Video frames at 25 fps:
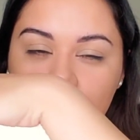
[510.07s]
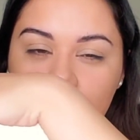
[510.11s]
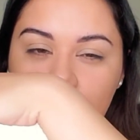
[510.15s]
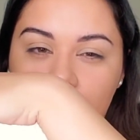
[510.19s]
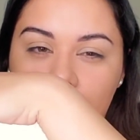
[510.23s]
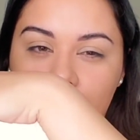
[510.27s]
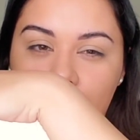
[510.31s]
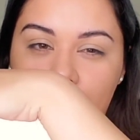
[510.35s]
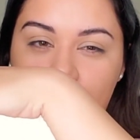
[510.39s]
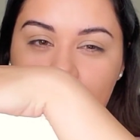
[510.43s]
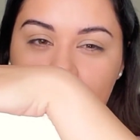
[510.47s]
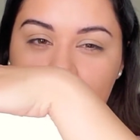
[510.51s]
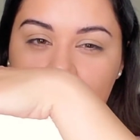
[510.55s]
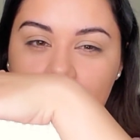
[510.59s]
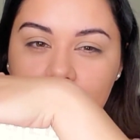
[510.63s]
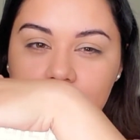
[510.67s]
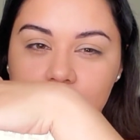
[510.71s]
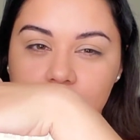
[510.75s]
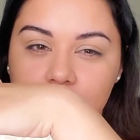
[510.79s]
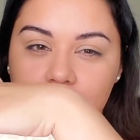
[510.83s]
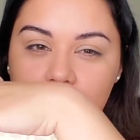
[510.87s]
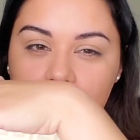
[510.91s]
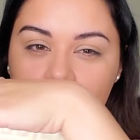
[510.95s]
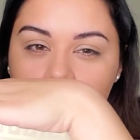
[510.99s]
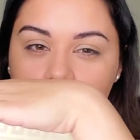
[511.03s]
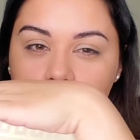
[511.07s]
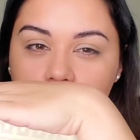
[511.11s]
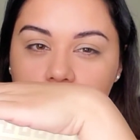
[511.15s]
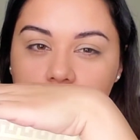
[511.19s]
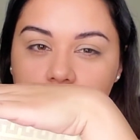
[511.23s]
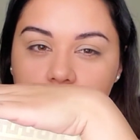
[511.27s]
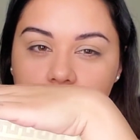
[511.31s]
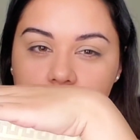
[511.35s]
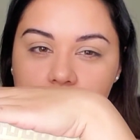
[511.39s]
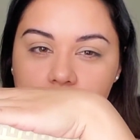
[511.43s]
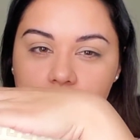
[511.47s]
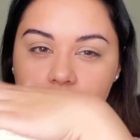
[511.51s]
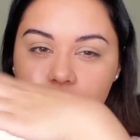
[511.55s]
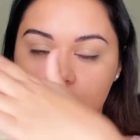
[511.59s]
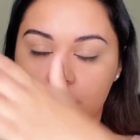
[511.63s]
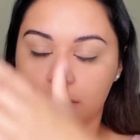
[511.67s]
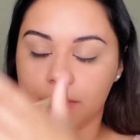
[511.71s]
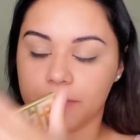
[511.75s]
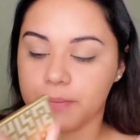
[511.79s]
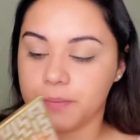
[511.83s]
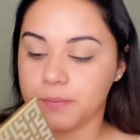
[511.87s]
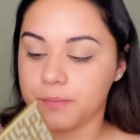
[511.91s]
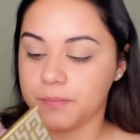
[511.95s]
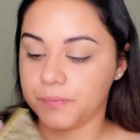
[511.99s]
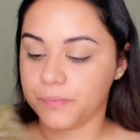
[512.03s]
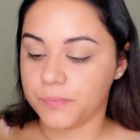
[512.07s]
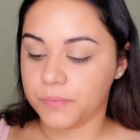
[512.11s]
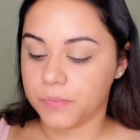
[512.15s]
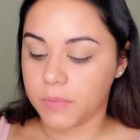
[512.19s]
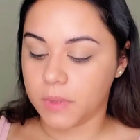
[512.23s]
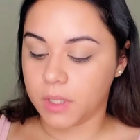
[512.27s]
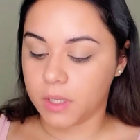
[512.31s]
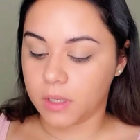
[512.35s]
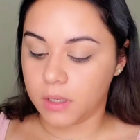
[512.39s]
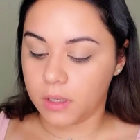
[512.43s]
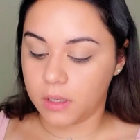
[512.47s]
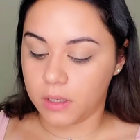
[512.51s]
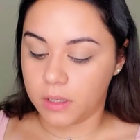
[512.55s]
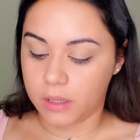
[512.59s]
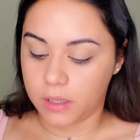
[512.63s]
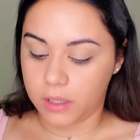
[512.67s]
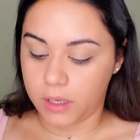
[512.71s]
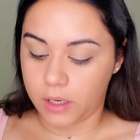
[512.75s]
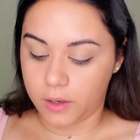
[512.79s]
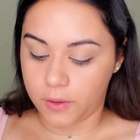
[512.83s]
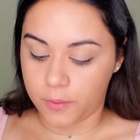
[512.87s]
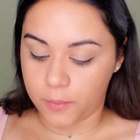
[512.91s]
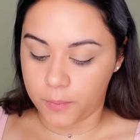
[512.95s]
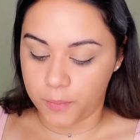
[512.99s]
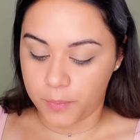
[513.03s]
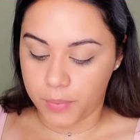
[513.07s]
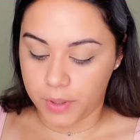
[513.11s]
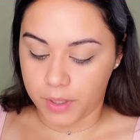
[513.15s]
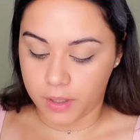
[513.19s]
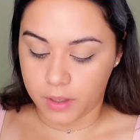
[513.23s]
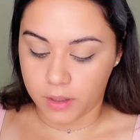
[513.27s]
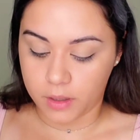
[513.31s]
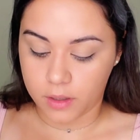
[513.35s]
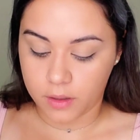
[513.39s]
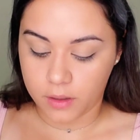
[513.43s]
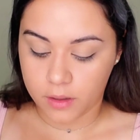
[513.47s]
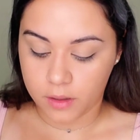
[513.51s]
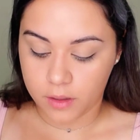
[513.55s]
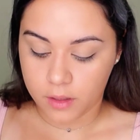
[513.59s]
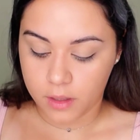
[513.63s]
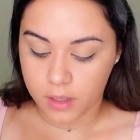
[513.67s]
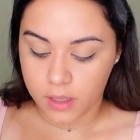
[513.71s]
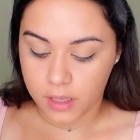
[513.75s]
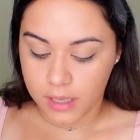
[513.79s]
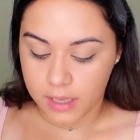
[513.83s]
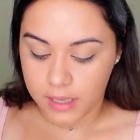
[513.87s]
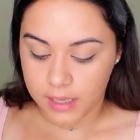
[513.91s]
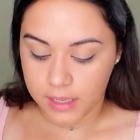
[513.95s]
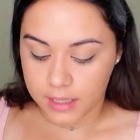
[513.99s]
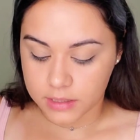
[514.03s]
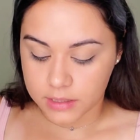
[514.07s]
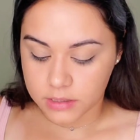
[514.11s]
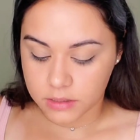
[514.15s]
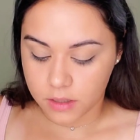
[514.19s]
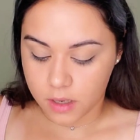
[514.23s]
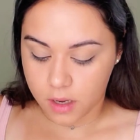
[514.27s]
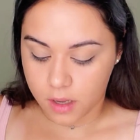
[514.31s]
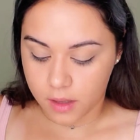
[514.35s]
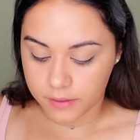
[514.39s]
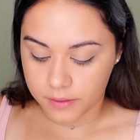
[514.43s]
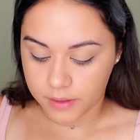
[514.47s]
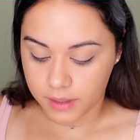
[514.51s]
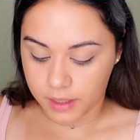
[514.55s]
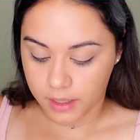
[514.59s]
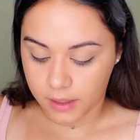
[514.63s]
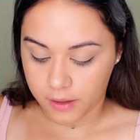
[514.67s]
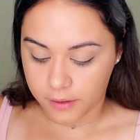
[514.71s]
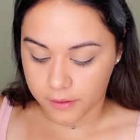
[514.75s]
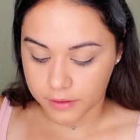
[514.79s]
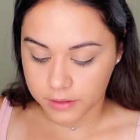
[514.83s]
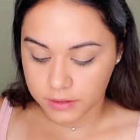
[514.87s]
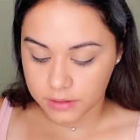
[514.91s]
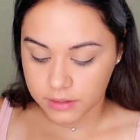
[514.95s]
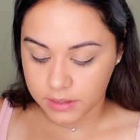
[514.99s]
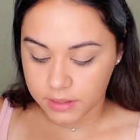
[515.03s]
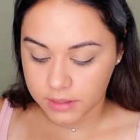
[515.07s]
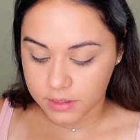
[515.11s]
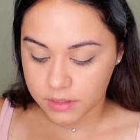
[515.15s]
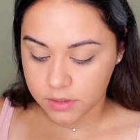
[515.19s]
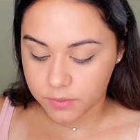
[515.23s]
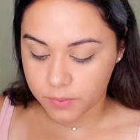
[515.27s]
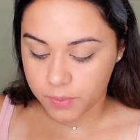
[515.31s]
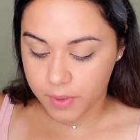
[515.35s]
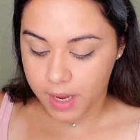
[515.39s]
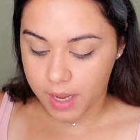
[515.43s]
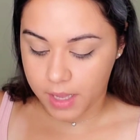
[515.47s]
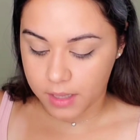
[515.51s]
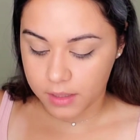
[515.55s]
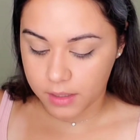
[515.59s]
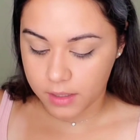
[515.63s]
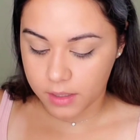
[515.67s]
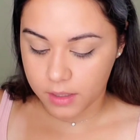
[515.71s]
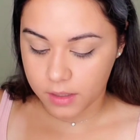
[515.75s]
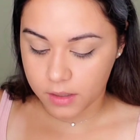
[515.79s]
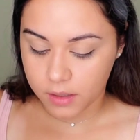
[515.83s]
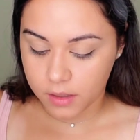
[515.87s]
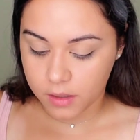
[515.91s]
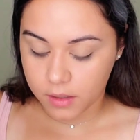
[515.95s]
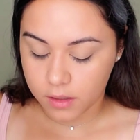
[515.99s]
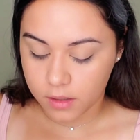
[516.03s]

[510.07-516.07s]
you probably can't see it that well because of the glare, but it's called the Heritage palette.